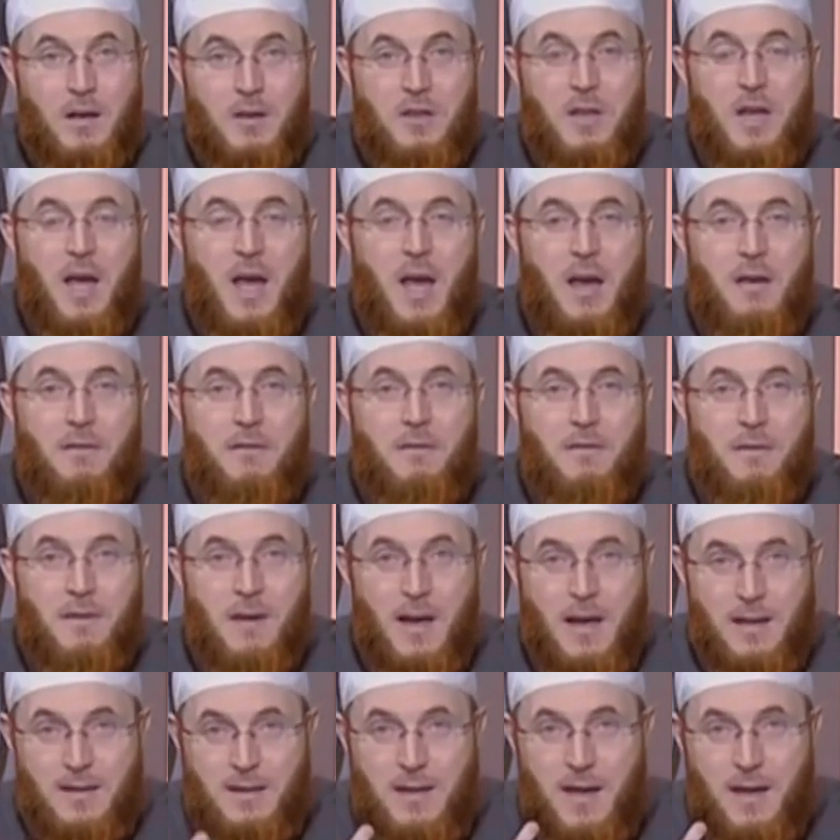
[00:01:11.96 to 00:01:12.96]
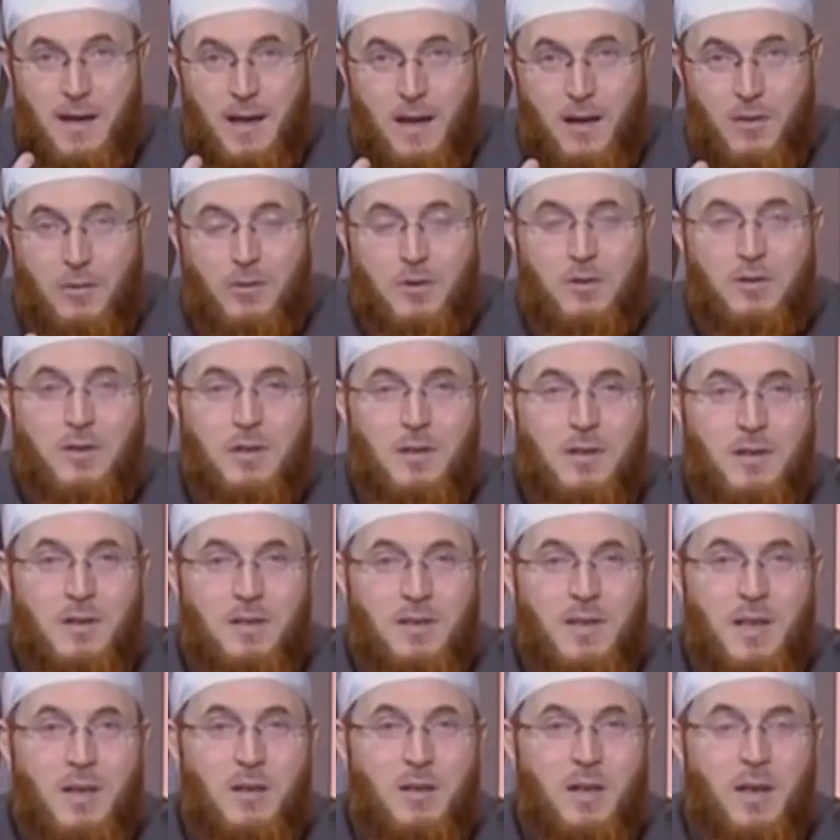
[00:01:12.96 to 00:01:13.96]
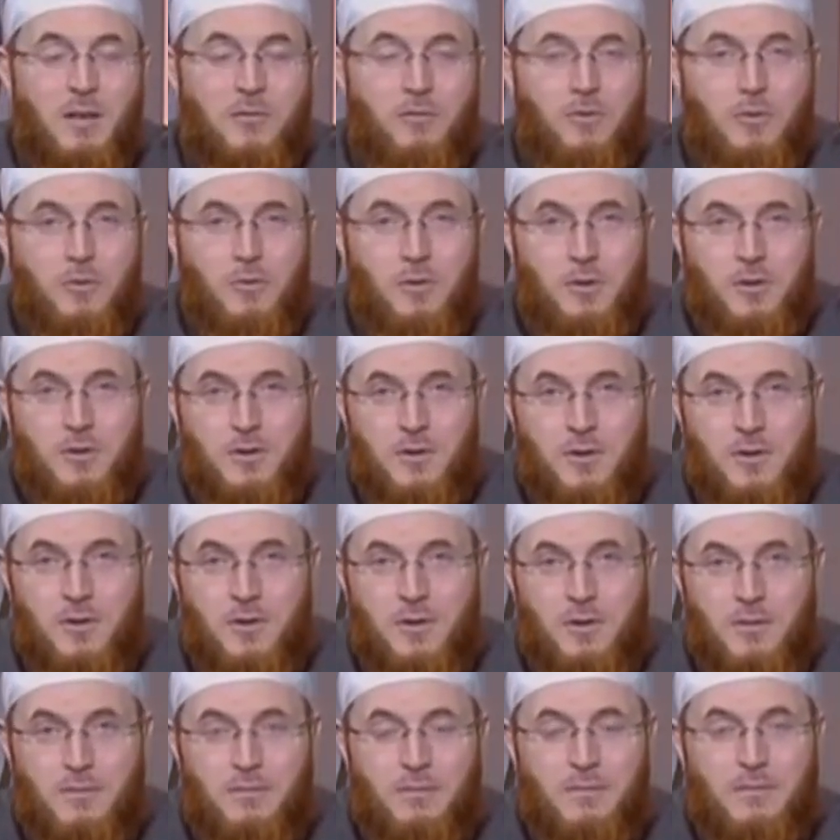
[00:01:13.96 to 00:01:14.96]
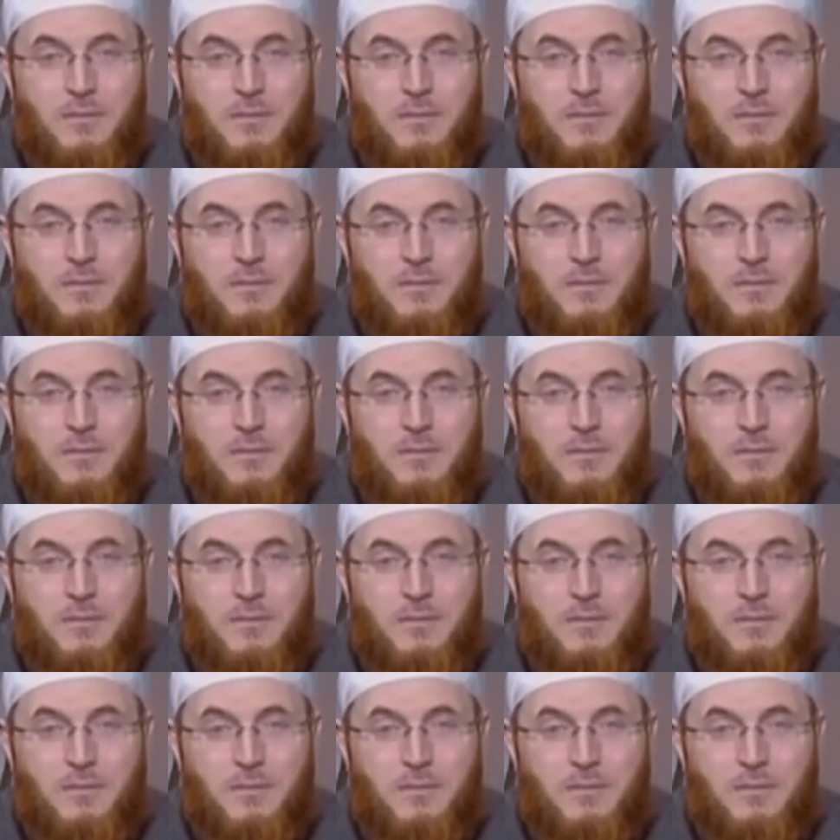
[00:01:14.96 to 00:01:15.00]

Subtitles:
Do you have a second question? Hello? You said you have two questions.